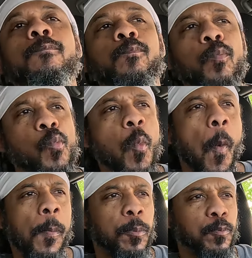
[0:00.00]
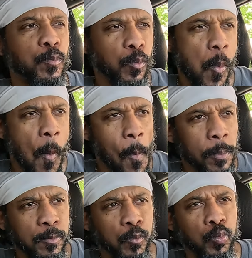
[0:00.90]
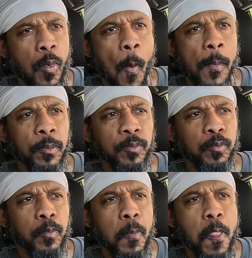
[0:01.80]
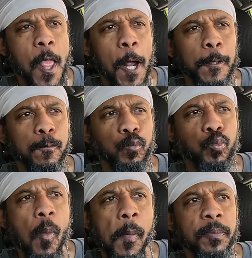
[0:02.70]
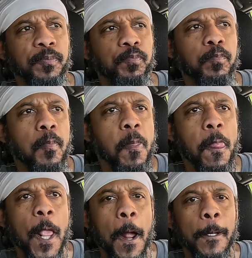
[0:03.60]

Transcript: worth mm. coming out here for, period. I think. Just the tiramisu. Everything else has also